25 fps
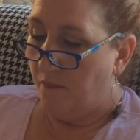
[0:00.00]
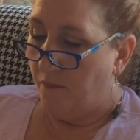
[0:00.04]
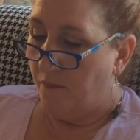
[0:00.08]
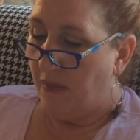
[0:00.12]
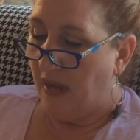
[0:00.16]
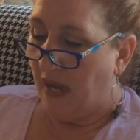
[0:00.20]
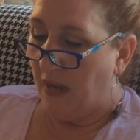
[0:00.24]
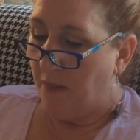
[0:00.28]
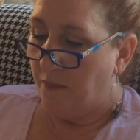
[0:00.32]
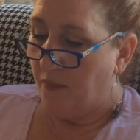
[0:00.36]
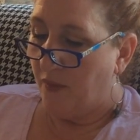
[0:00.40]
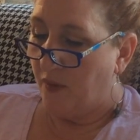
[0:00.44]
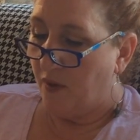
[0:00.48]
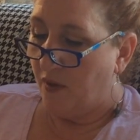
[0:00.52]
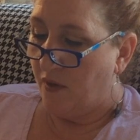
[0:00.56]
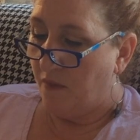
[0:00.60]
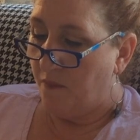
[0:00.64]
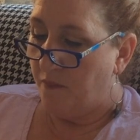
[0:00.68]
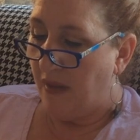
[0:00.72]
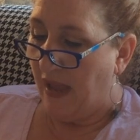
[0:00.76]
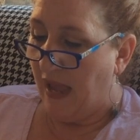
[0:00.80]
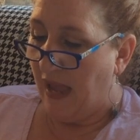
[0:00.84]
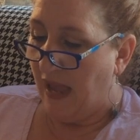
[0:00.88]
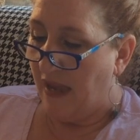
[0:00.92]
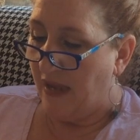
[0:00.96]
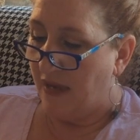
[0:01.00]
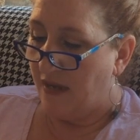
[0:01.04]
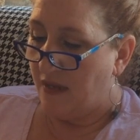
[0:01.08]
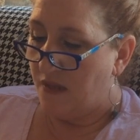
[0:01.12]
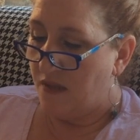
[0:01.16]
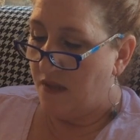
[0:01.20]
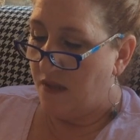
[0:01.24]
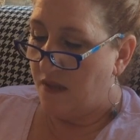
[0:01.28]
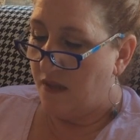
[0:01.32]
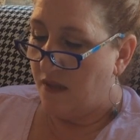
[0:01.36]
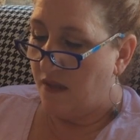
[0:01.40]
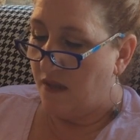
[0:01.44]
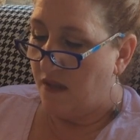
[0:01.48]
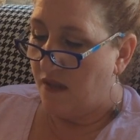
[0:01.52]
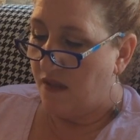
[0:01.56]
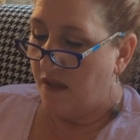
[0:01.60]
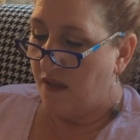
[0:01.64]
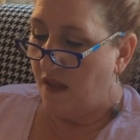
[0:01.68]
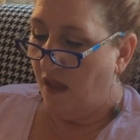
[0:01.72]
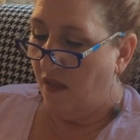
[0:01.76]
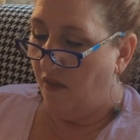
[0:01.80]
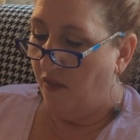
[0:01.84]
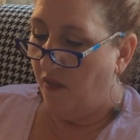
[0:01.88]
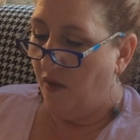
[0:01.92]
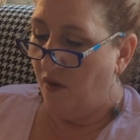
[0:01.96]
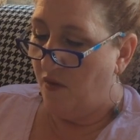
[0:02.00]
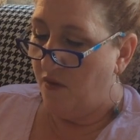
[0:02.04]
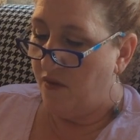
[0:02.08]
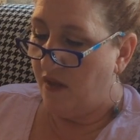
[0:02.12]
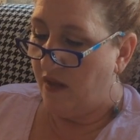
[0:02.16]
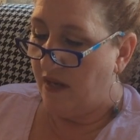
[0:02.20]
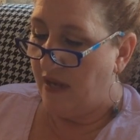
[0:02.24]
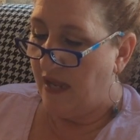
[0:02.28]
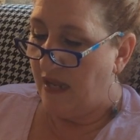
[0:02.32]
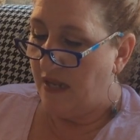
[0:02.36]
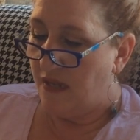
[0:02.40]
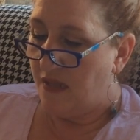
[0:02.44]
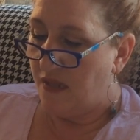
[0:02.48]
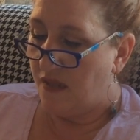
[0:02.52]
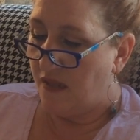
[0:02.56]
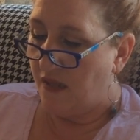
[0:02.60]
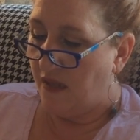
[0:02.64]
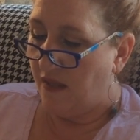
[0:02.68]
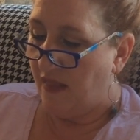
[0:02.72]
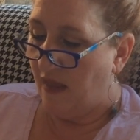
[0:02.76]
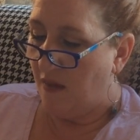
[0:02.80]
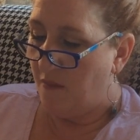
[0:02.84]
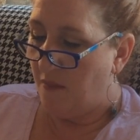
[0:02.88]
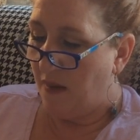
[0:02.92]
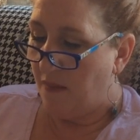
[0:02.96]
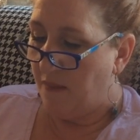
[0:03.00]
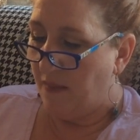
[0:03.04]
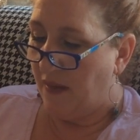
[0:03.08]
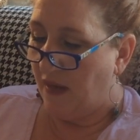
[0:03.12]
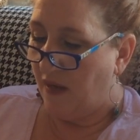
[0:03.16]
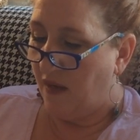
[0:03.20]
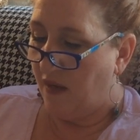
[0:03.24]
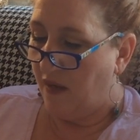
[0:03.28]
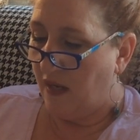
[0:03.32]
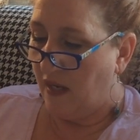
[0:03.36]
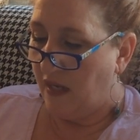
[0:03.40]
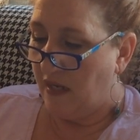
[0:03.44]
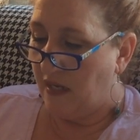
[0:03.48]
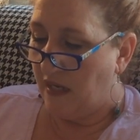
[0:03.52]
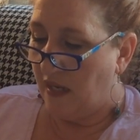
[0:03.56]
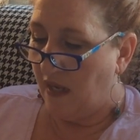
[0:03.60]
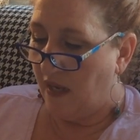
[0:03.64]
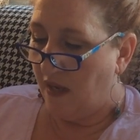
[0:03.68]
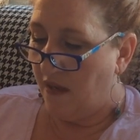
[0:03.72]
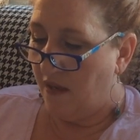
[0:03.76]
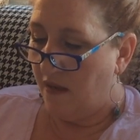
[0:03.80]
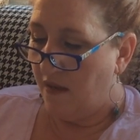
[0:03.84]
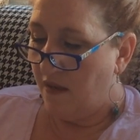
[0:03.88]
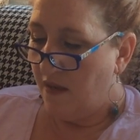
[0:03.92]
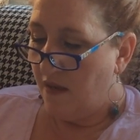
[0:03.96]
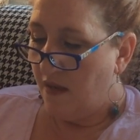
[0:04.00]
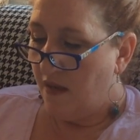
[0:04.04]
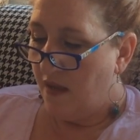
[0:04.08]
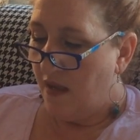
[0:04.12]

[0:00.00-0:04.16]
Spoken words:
paper packs and sell those on Etsy. That might be a good idea.